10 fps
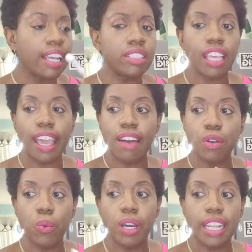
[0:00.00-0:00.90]
Actually, I have
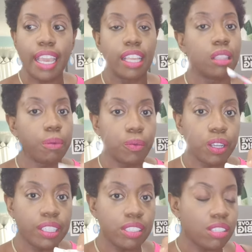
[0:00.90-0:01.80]
a 1/8, but
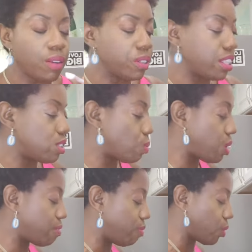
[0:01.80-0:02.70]
we're going to start with this
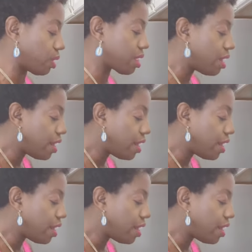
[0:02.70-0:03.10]
1/4.